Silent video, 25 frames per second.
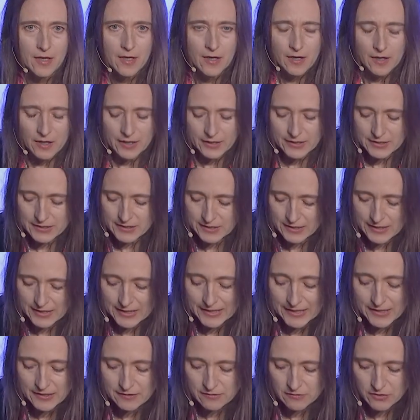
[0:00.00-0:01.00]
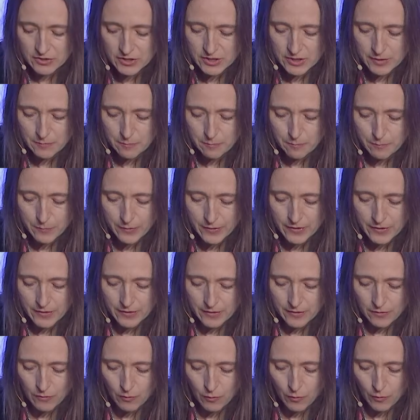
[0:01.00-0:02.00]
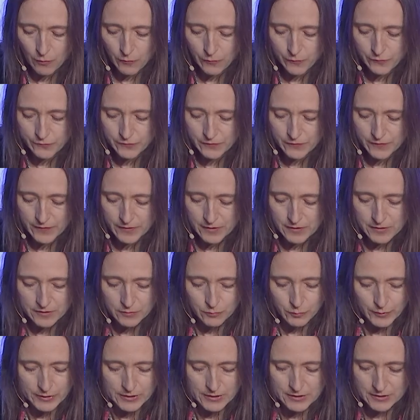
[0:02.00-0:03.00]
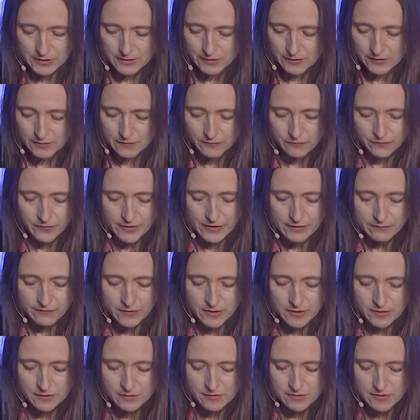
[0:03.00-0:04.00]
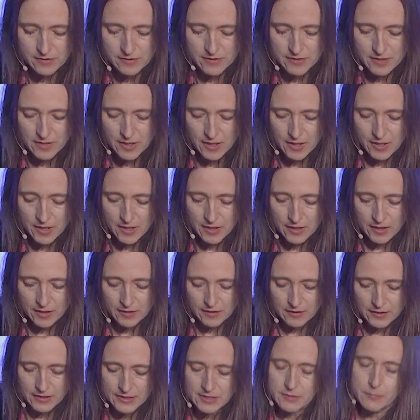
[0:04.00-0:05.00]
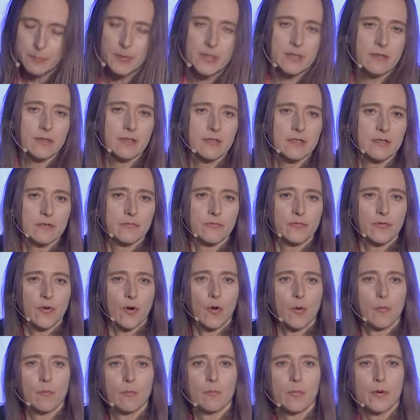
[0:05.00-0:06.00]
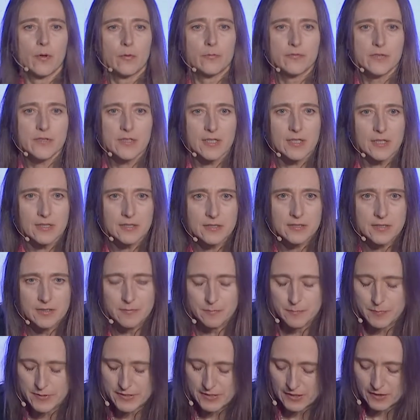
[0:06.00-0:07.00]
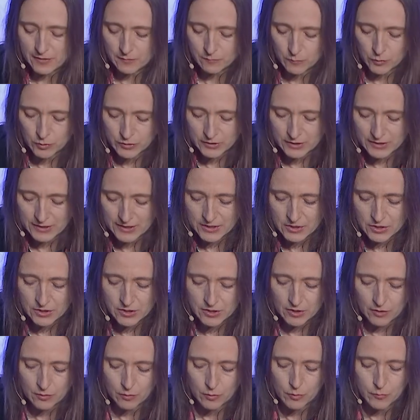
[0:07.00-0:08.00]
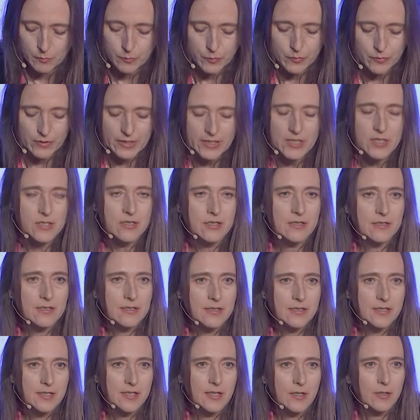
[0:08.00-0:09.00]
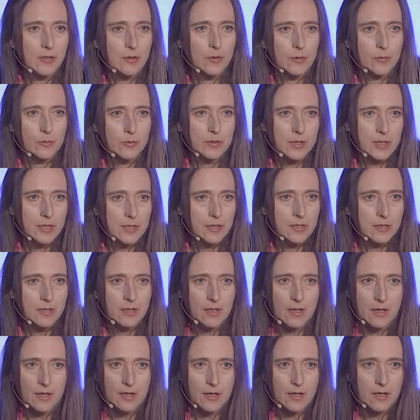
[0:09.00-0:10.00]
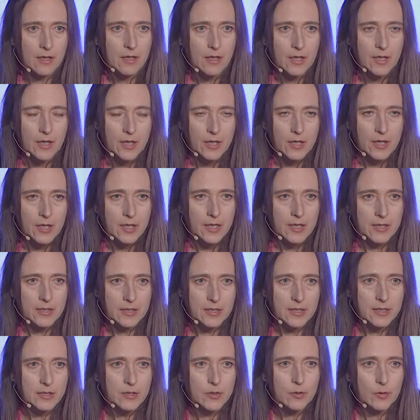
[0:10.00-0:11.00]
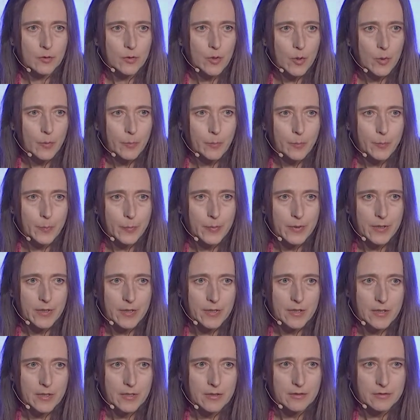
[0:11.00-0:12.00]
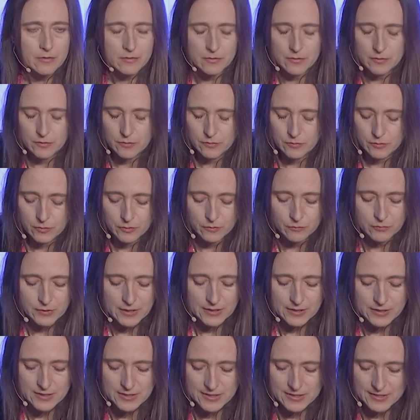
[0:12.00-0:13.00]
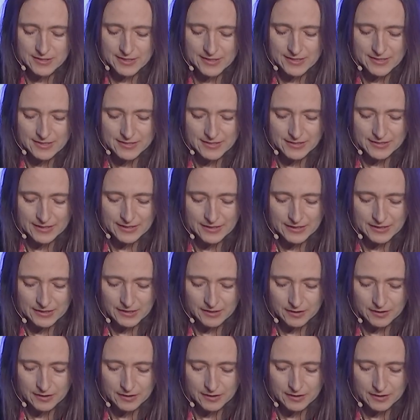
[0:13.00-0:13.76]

IT leadership of 25 years, experience from both startups and multinational corporations, including in Europe, United States, Canada,